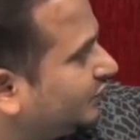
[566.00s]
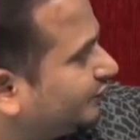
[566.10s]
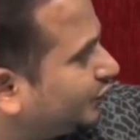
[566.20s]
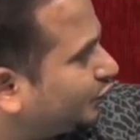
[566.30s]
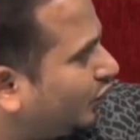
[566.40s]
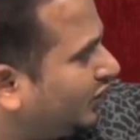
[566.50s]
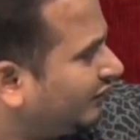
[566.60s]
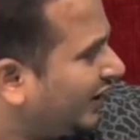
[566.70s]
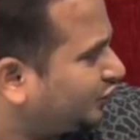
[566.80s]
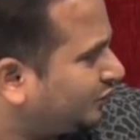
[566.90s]
if you don't
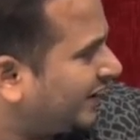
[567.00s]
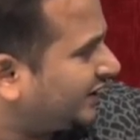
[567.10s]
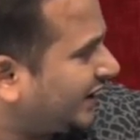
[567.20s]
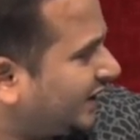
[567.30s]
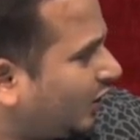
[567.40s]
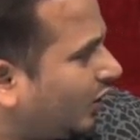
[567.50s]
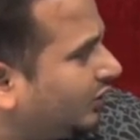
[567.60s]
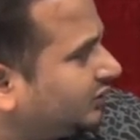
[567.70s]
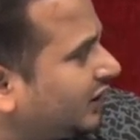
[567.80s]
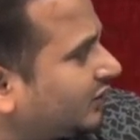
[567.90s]
want to maintaining
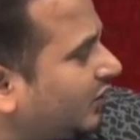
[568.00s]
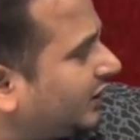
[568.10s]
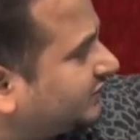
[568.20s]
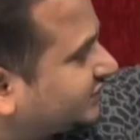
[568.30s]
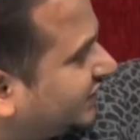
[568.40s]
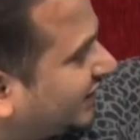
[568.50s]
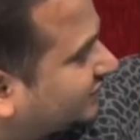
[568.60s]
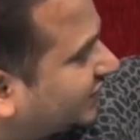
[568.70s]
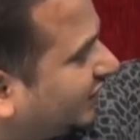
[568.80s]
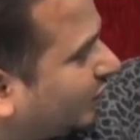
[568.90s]
all the columns here
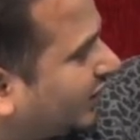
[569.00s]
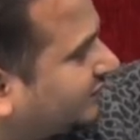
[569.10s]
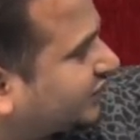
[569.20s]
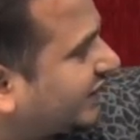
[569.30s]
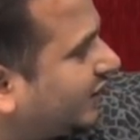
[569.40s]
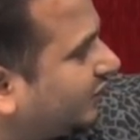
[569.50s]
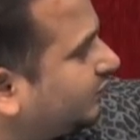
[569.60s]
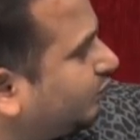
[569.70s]
three columns I have